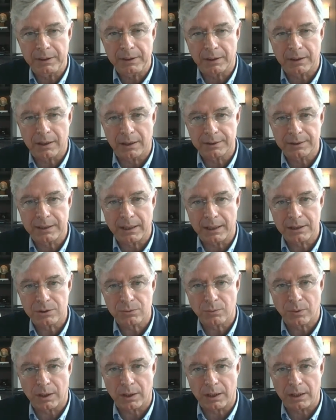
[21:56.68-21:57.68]
are going to be in a
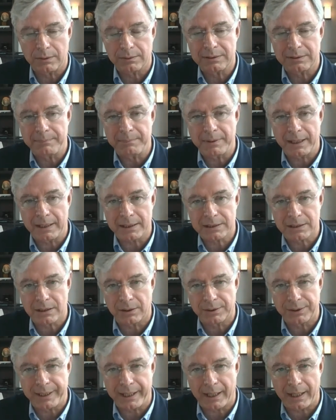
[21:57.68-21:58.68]
context where
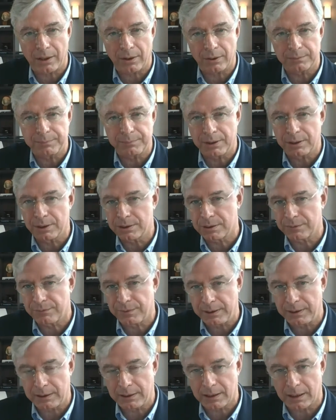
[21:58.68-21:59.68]
demand has gone down
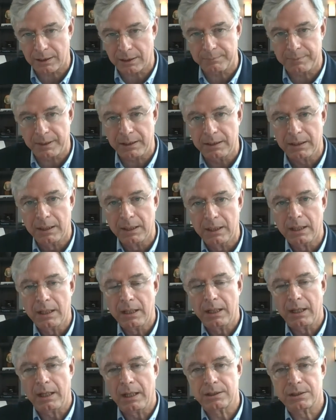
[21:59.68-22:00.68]
because of the
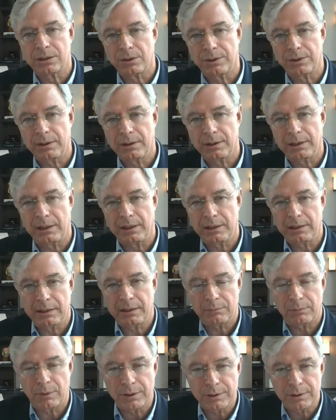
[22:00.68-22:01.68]
economy. And so
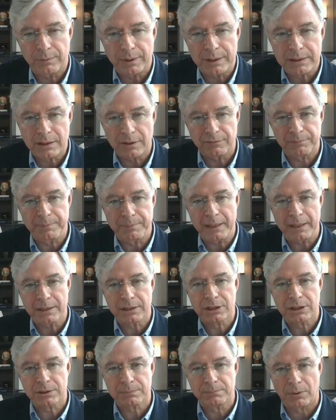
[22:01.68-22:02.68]
they run the risk
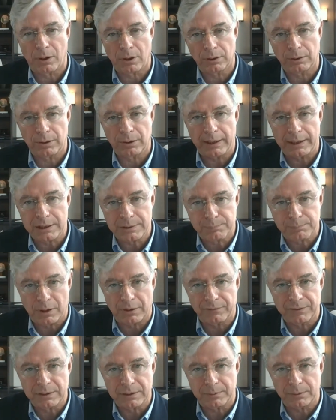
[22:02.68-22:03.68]
of being smaller,
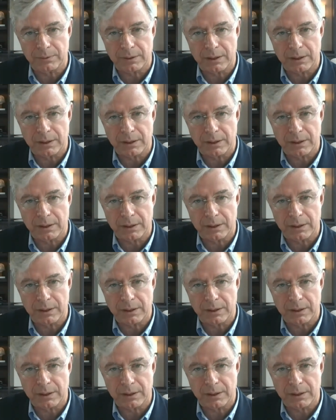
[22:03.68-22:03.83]
less